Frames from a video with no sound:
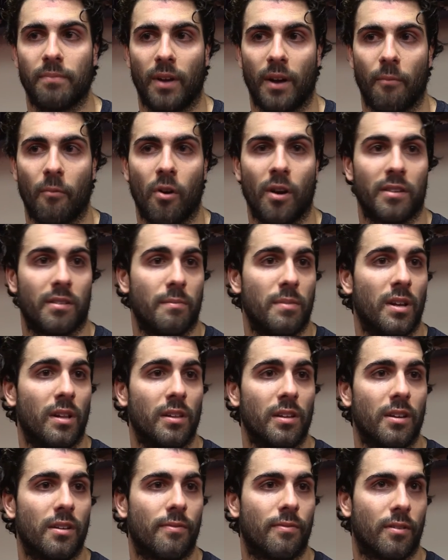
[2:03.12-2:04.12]
I, wanted to be a
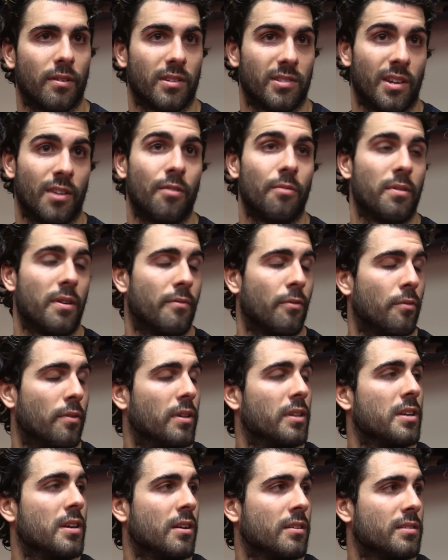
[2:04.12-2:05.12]
leader for because I know we have a
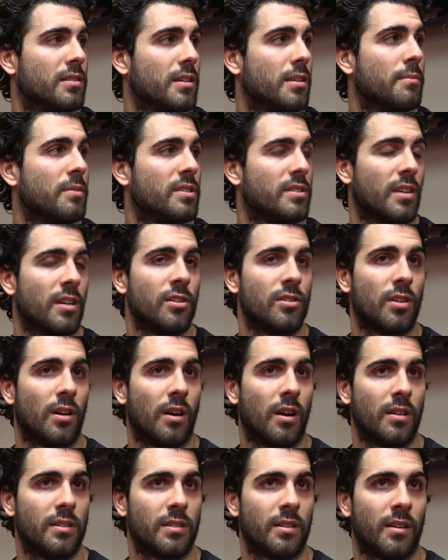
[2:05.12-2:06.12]
really young team in St.
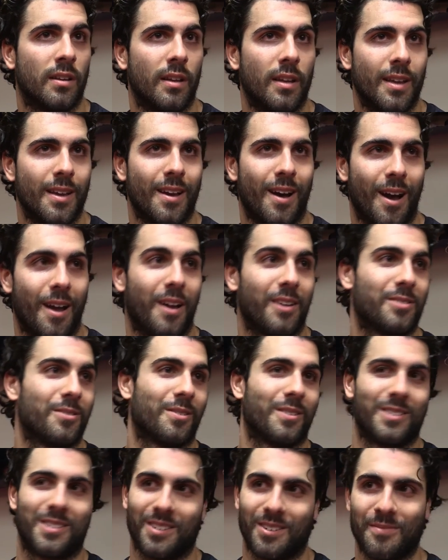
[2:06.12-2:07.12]
John's, and I, I,
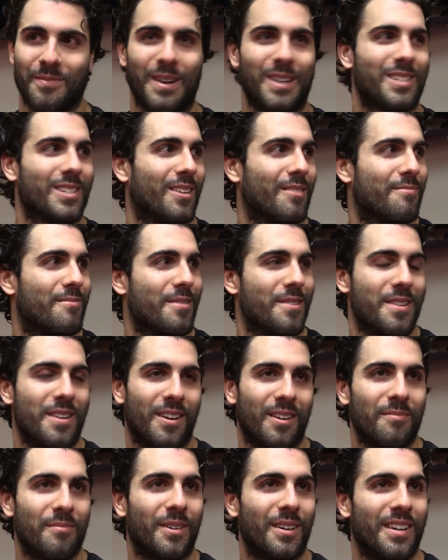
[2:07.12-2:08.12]
still consider myself pretty
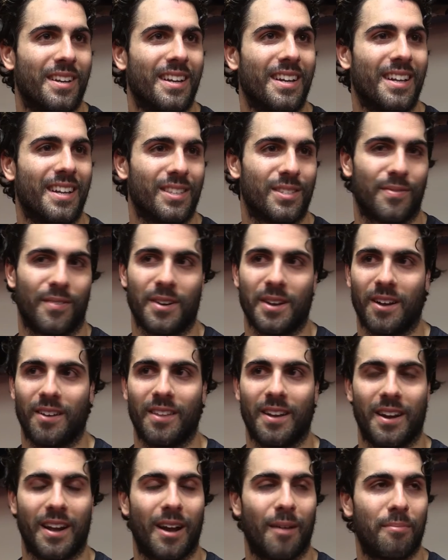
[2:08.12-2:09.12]
young. But it's funny how
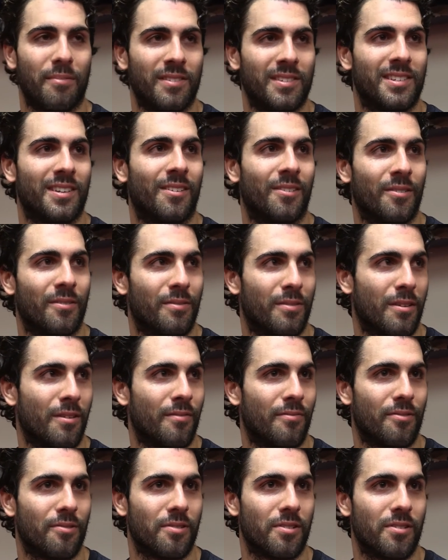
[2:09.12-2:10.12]
that happens. You know, within
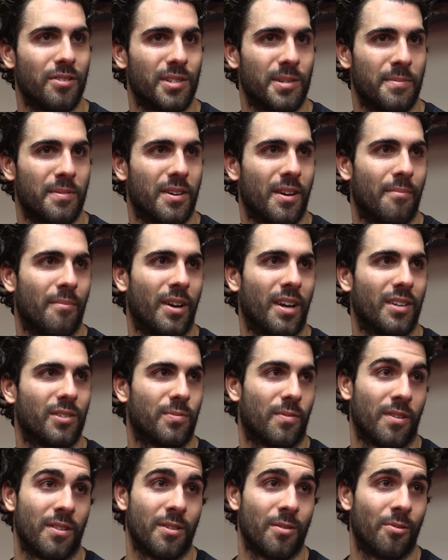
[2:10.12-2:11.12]
a few years you become, I
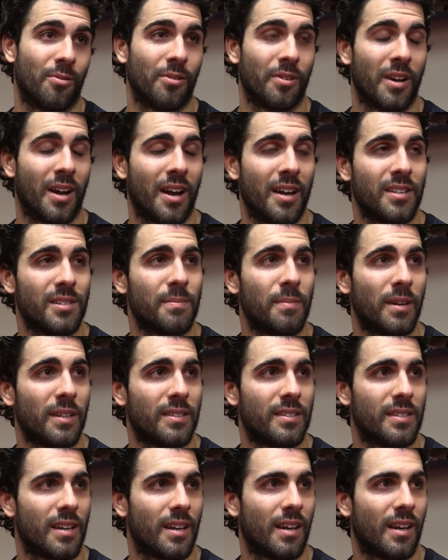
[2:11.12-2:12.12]
guess, one of the older guys.
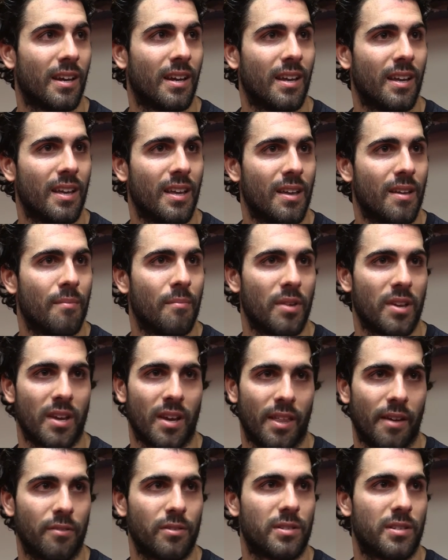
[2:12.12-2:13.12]
But uh, but
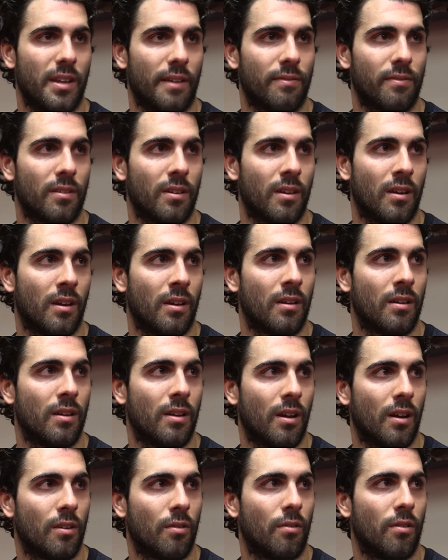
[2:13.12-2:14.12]
yeah, that was definitely a,
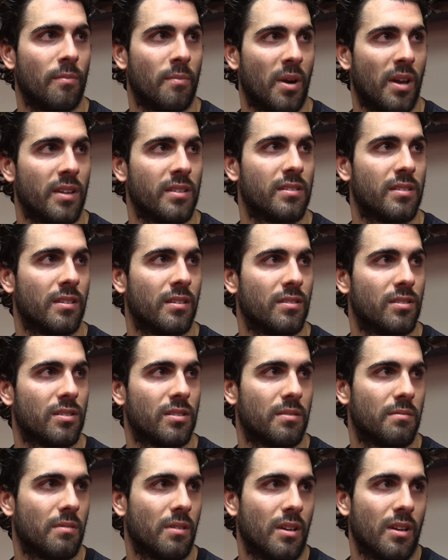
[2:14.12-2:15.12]
a goal of mine is to just